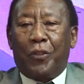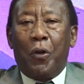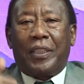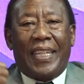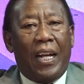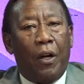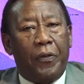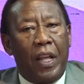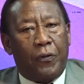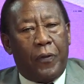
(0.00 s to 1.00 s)
took care of
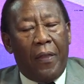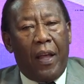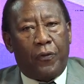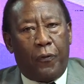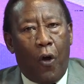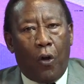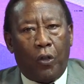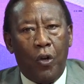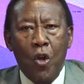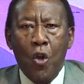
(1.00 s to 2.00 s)
his father's
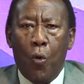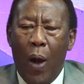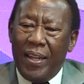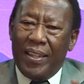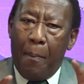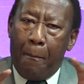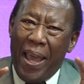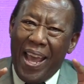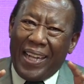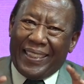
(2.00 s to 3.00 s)
flock. When the
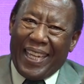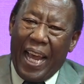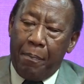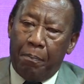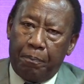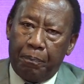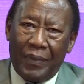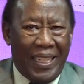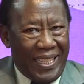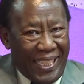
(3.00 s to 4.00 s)
bear came,
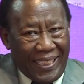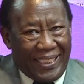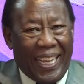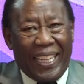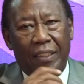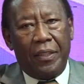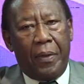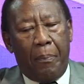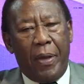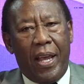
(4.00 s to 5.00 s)
he killed
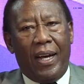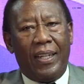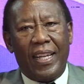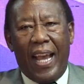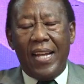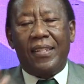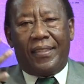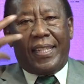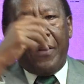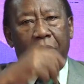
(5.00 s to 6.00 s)
the bear and
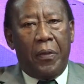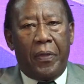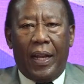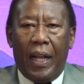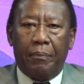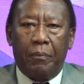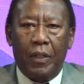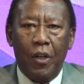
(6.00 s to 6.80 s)
saved the lamb.